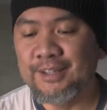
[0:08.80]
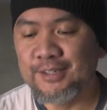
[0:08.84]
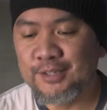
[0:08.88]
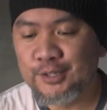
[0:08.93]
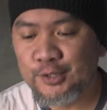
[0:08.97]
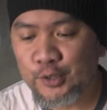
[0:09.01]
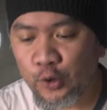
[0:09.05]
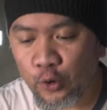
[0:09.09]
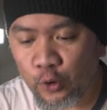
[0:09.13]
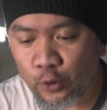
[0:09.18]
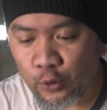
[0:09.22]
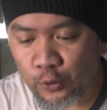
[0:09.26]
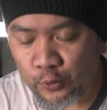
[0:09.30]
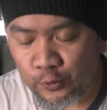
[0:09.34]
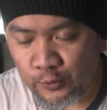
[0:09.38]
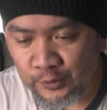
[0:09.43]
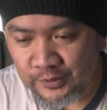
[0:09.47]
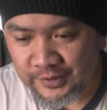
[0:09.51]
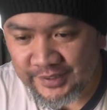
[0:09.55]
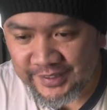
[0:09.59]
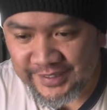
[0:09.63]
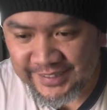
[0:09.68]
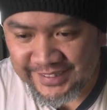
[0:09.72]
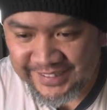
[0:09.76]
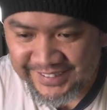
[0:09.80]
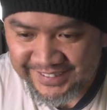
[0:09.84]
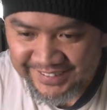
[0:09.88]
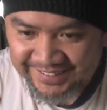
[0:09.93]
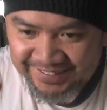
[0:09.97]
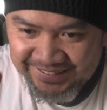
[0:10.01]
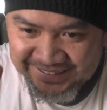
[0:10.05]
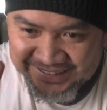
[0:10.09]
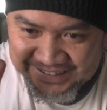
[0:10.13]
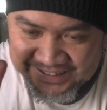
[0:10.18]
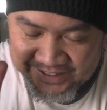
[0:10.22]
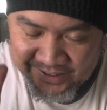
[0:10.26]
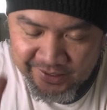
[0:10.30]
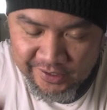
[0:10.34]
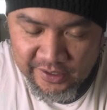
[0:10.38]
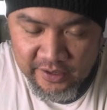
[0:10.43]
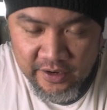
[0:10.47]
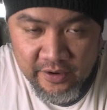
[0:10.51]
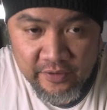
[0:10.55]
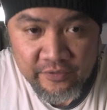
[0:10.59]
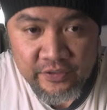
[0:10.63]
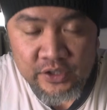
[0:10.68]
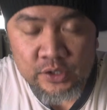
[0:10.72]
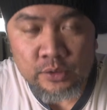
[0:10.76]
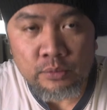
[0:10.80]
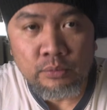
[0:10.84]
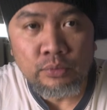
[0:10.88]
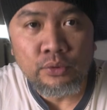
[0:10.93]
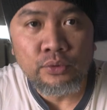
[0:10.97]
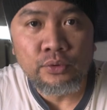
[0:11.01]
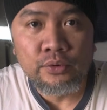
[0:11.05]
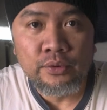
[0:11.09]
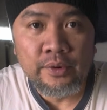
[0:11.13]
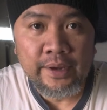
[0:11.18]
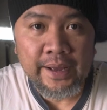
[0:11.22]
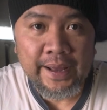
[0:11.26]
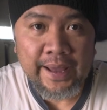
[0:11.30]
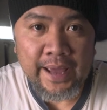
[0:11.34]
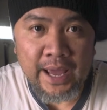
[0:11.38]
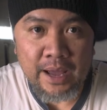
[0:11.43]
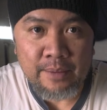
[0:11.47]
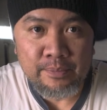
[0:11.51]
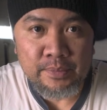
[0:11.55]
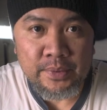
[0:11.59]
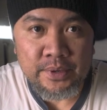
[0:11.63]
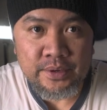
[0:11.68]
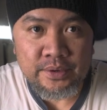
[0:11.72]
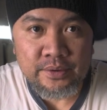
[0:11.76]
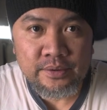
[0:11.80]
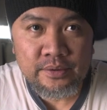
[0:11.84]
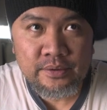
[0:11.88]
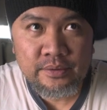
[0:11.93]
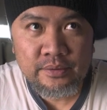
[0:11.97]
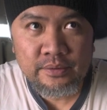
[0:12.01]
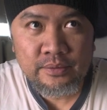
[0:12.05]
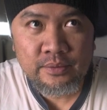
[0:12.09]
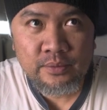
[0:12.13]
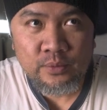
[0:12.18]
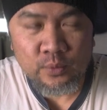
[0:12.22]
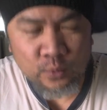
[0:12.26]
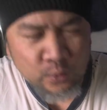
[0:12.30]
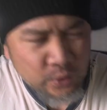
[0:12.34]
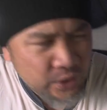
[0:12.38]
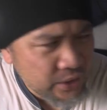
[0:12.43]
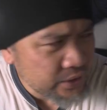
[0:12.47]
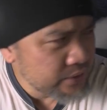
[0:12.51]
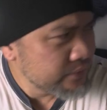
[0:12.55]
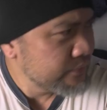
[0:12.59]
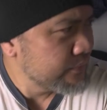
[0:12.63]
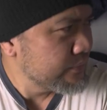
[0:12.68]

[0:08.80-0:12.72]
So the inevitable happened. What